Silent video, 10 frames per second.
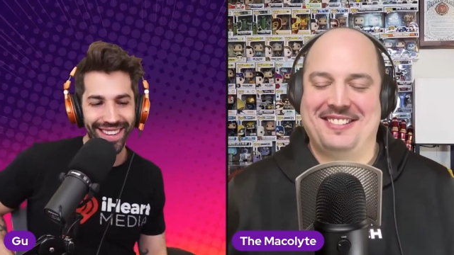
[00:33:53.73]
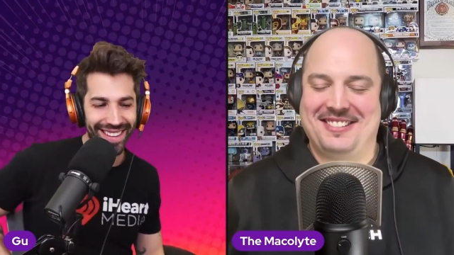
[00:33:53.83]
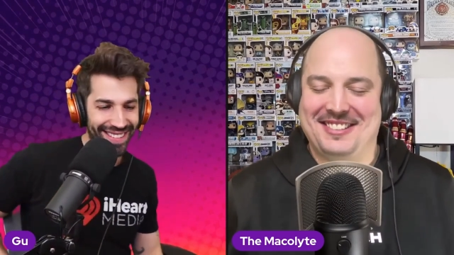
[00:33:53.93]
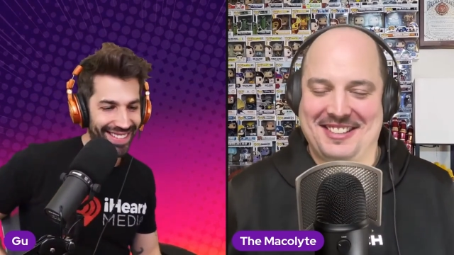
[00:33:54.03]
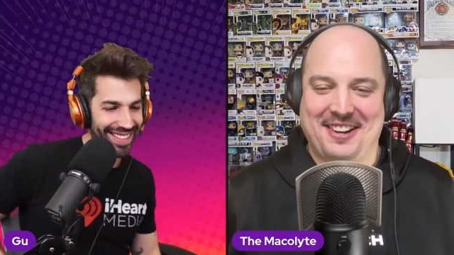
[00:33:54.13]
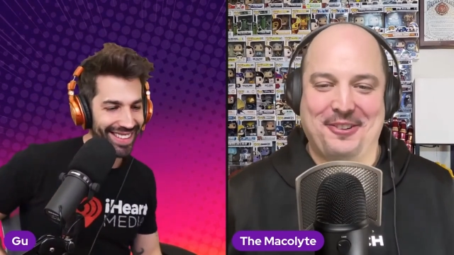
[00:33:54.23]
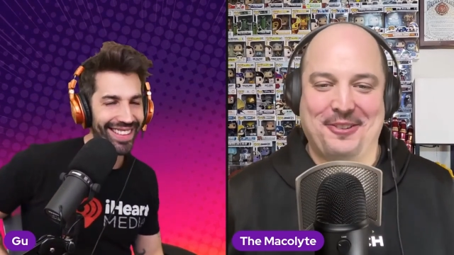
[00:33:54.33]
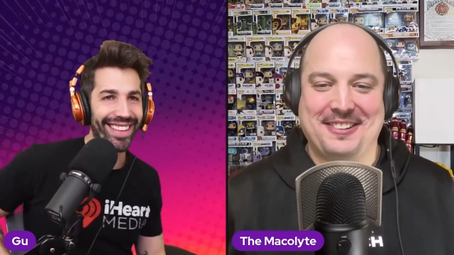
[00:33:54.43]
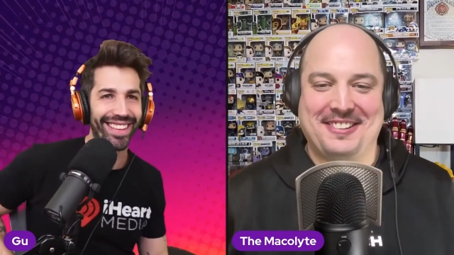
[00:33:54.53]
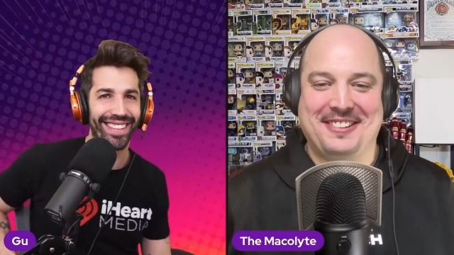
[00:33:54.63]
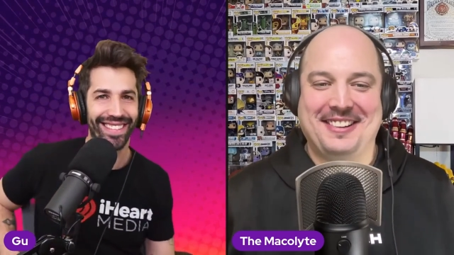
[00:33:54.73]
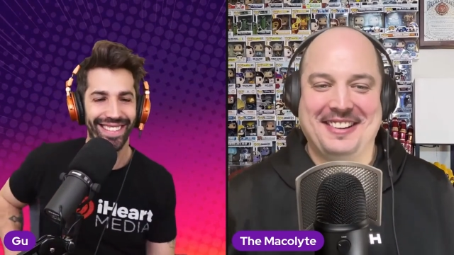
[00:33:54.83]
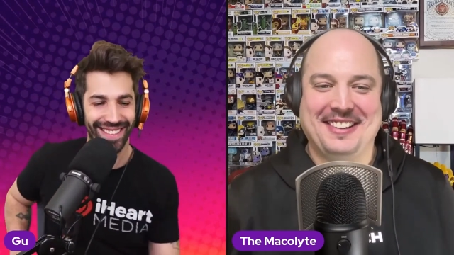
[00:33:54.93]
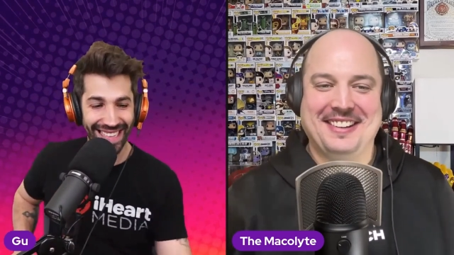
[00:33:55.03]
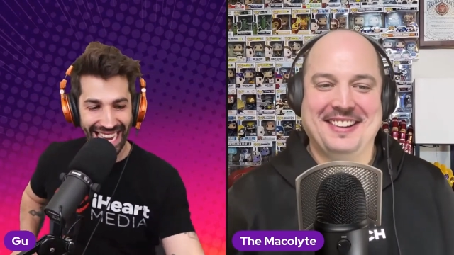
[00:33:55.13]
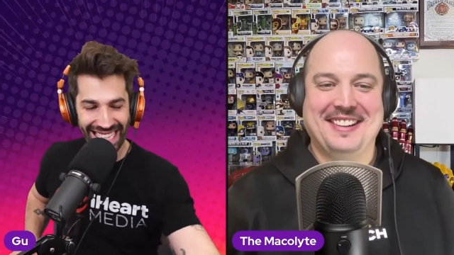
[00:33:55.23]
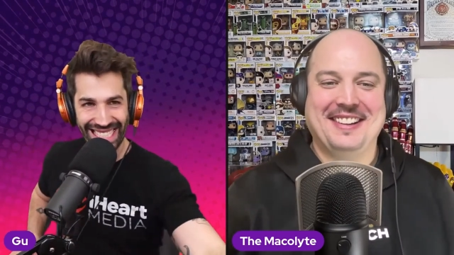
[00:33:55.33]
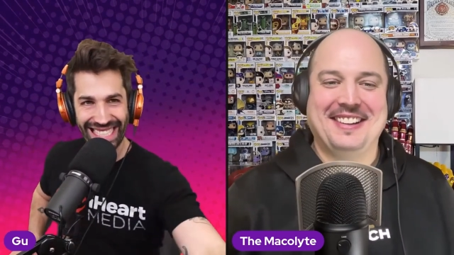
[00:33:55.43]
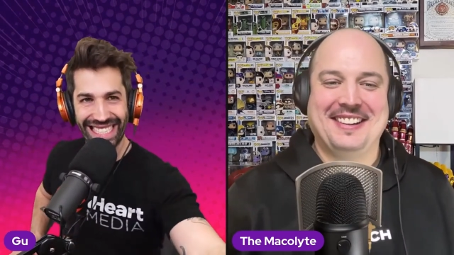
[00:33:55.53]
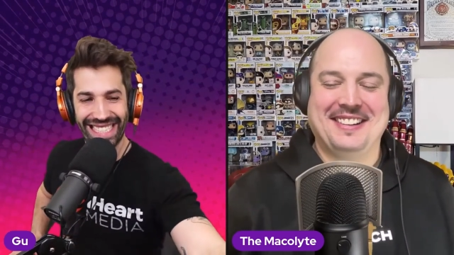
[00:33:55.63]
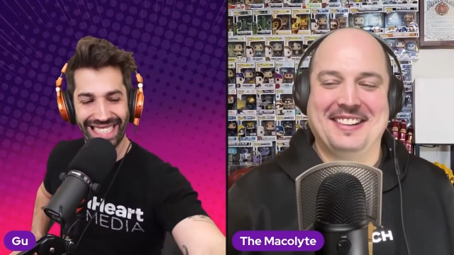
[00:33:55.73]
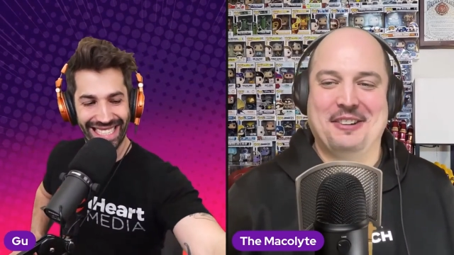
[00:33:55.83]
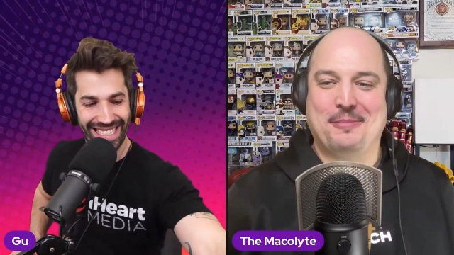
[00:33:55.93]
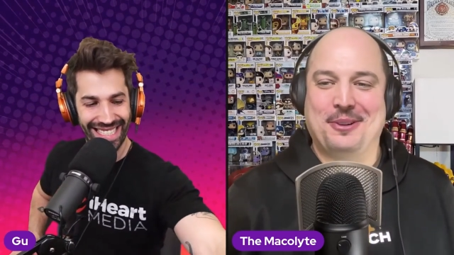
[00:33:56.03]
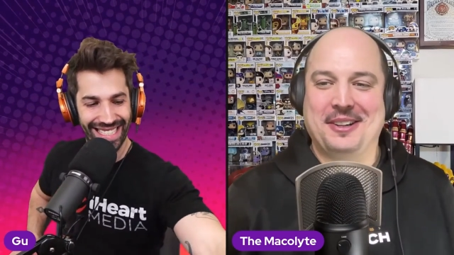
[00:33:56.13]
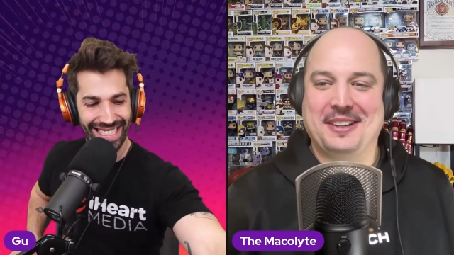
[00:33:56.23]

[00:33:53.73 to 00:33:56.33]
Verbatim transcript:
Speaker 1: Is that what we're doing? Yes. Oh boy.